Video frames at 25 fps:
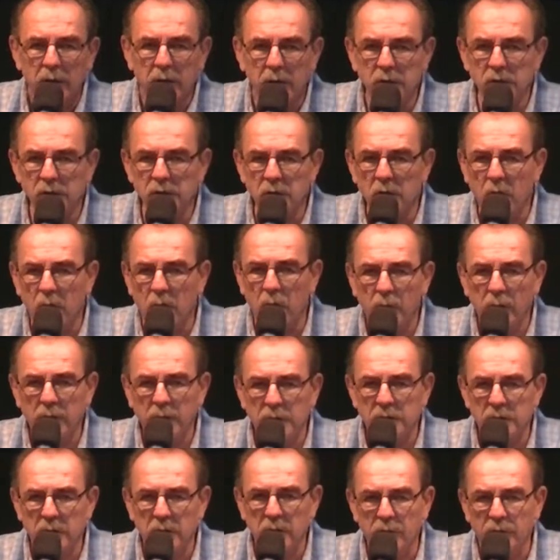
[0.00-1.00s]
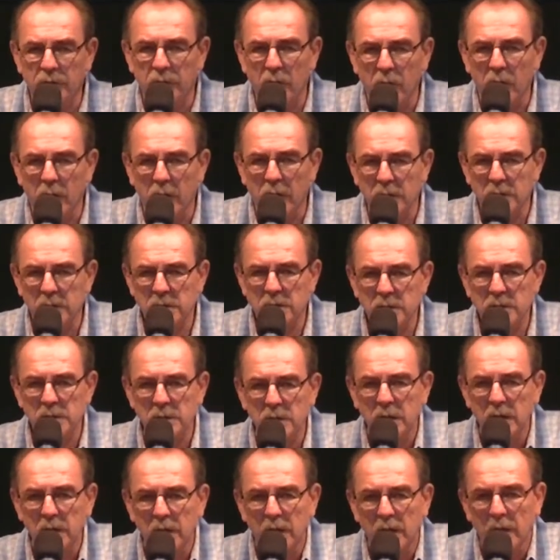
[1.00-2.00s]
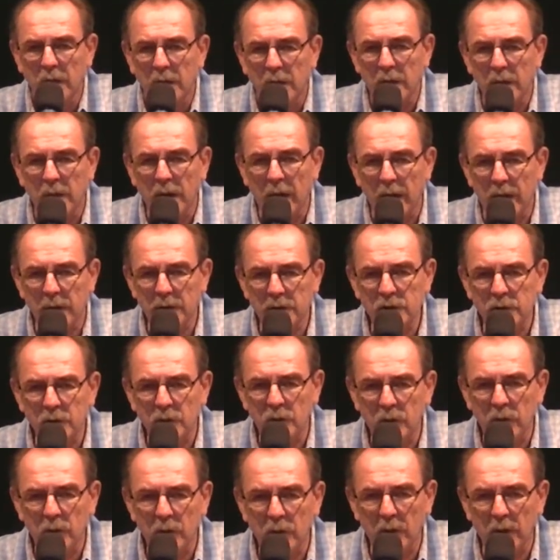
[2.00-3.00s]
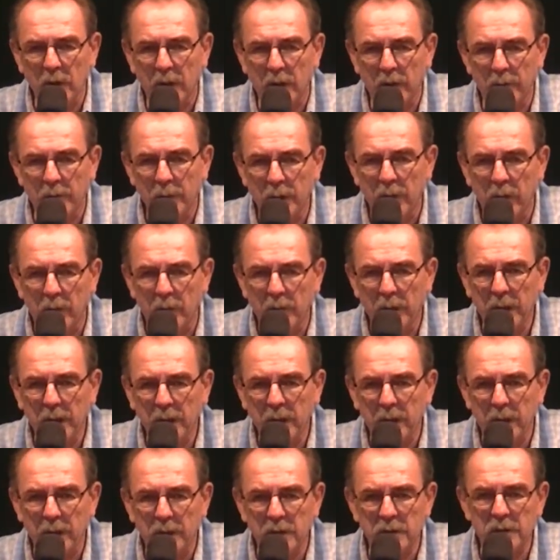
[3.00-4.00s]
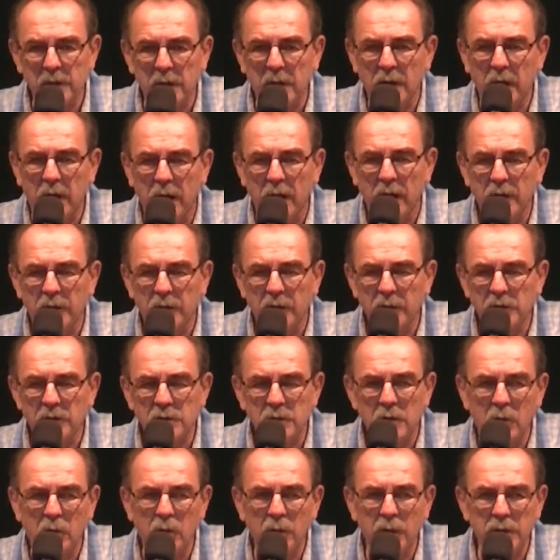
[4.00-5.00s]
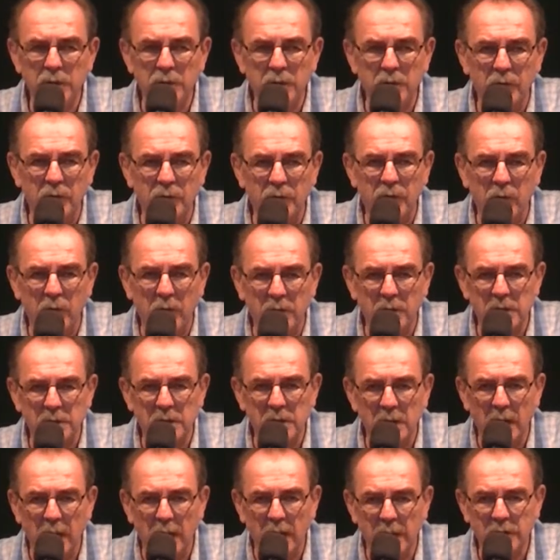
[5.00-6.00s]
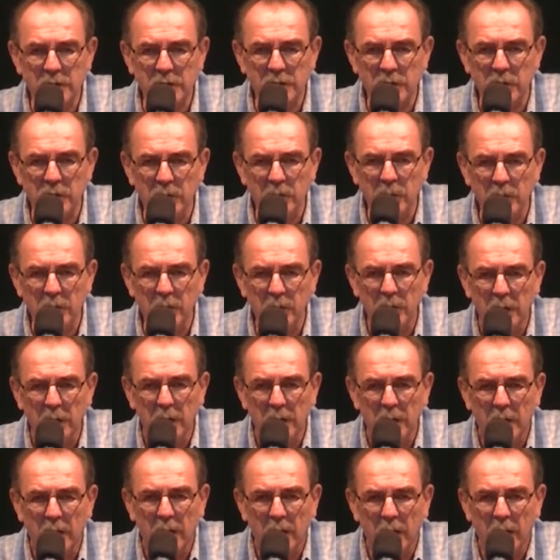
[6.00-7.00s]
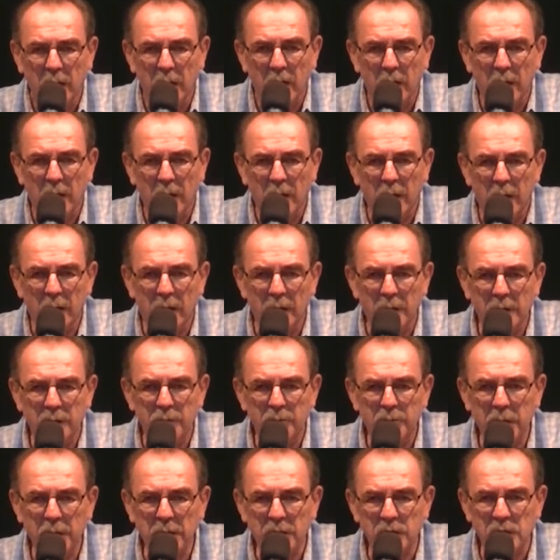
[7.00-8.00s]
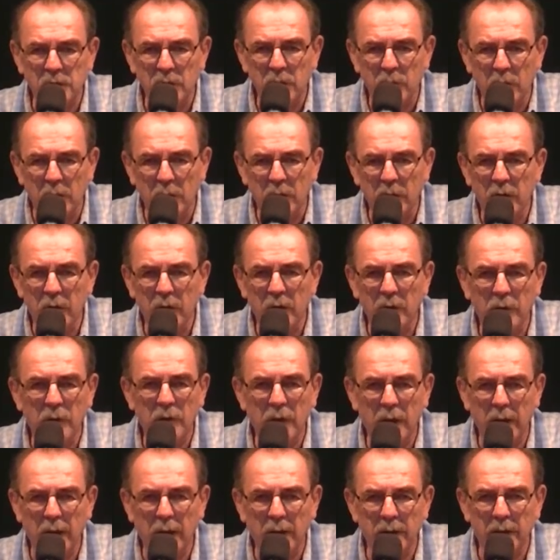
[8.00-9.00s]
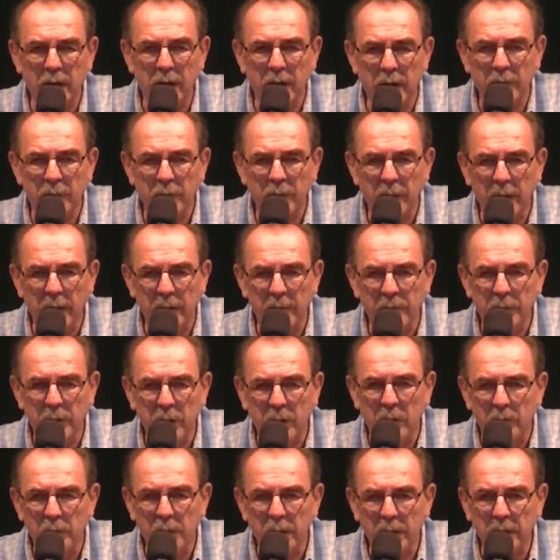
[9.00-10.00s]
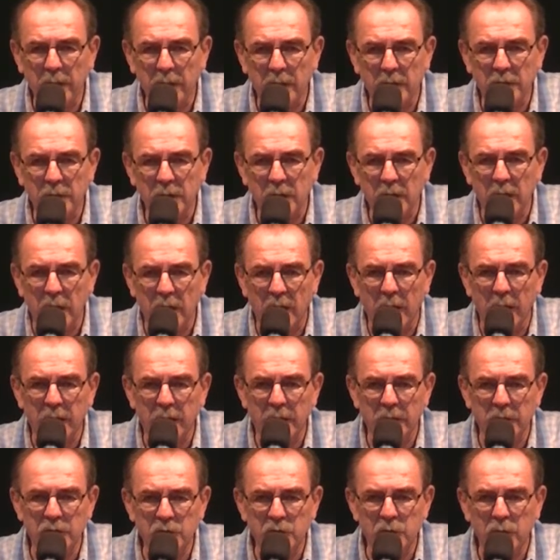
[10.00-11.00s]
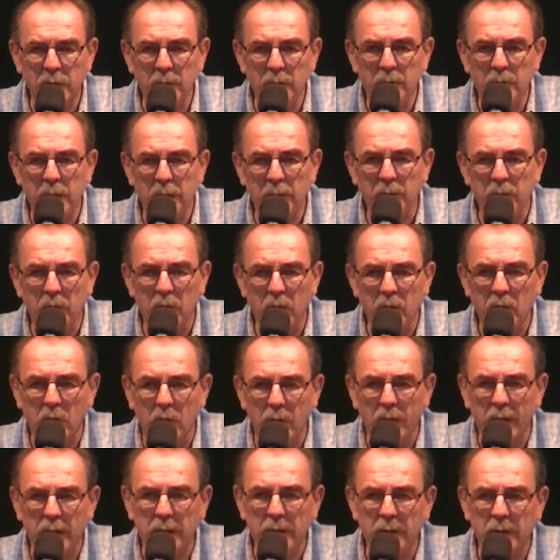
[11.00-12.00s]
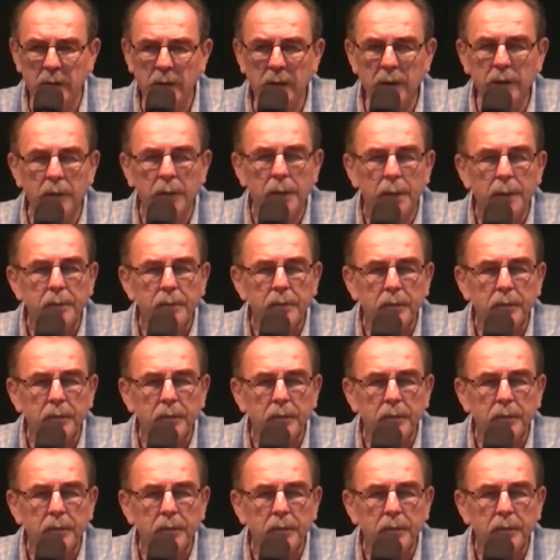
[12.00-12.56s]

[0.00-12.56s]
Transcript: There's no reason for us not to uh, be obedient to God. There's no reason for us not to uh, be surrendered and, and, and be obedient to God and treat people correctly.